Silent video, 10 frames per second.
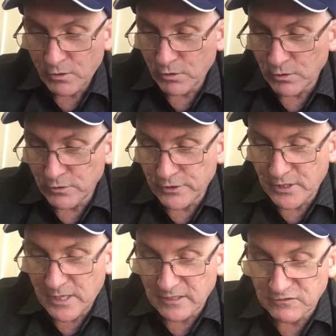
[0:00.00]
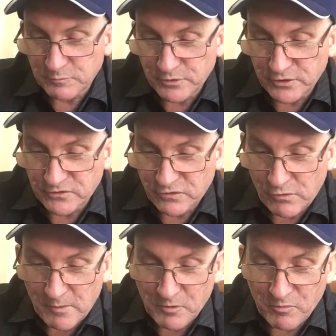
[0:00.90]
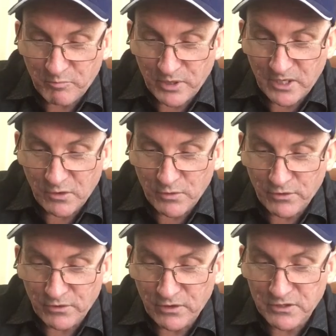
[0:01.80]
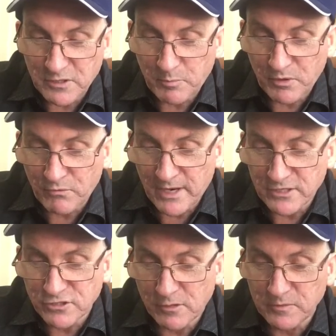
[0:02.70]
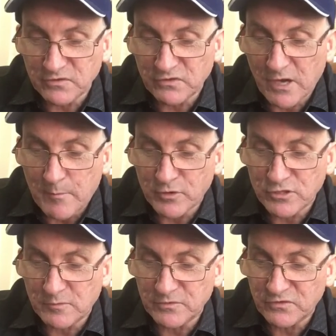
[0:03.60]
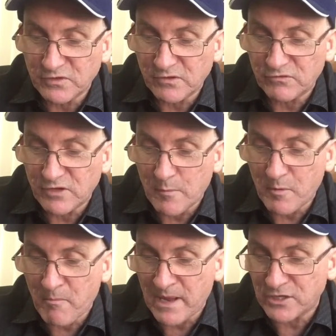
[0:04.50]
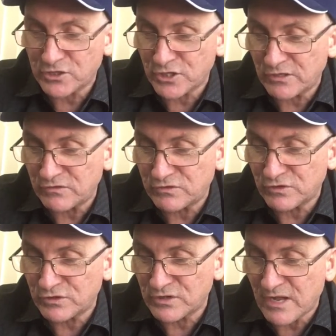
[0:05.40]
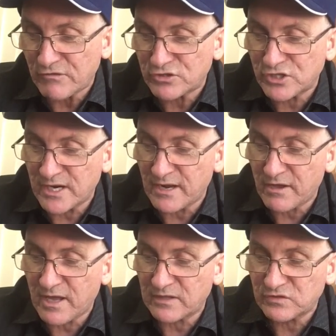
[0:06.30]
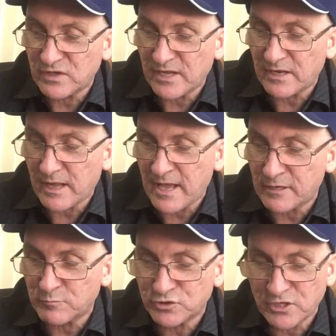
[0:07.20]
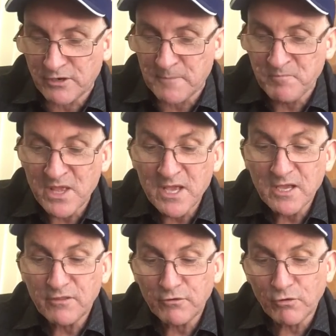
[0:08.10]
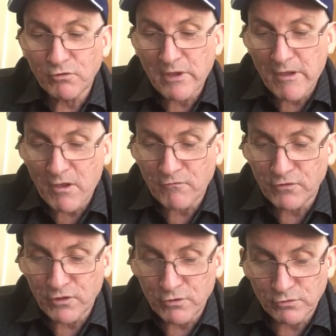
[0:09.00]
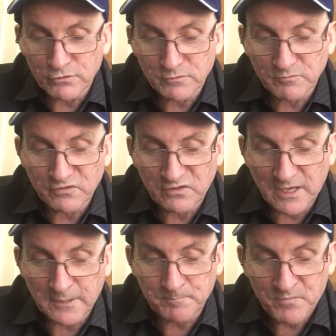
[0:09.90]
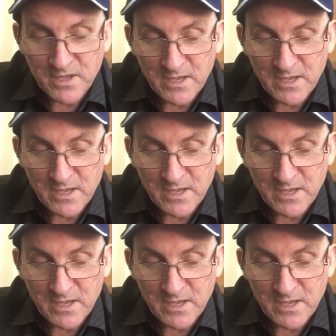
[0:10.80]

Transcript: All the experts who I'm competing with in the tipping, Ray Thomas, Simon Thomas, Steve Zammit, Matt Jones, John Davis, Shane O'Cass and Adam Sherry, they're all going for the Autumn Sun.